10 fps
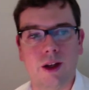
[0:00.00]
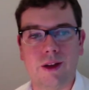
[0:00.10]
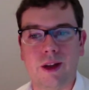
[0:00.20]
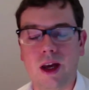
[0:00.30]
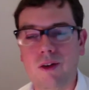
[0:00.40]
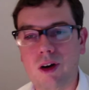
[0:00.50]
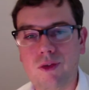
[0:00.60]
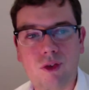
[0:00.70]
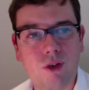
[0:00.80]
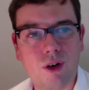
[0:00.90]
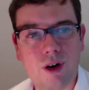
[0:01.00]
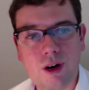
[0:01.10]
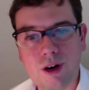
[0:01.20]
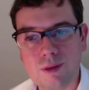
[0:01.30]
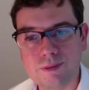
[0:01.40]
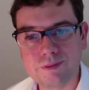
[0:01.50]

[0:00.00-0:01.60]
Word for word: never for